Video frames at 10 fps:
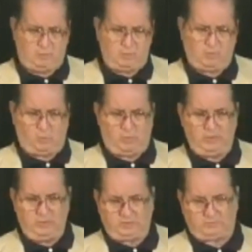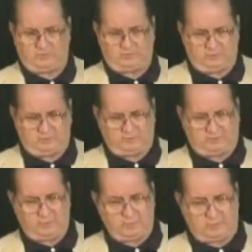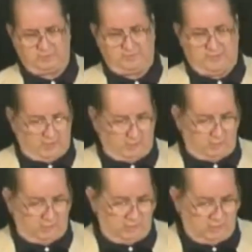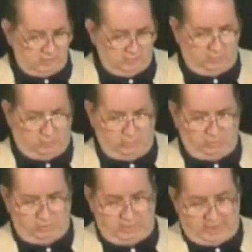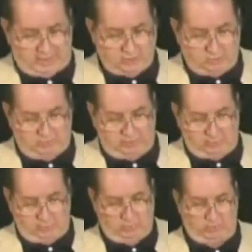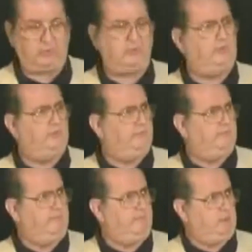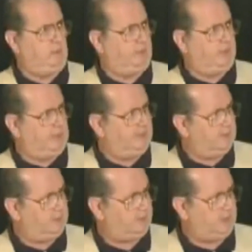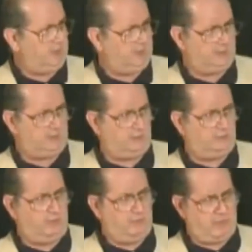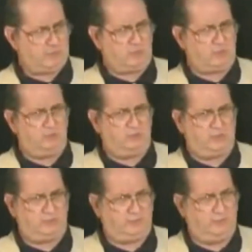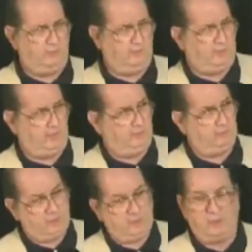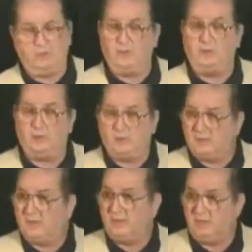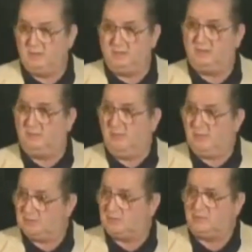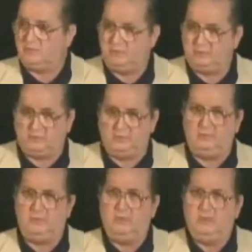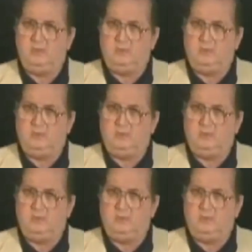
the more one looks at this subject of how the world actually works, you begin to see that there's a magical system, and I'm telling you, there really is a magical system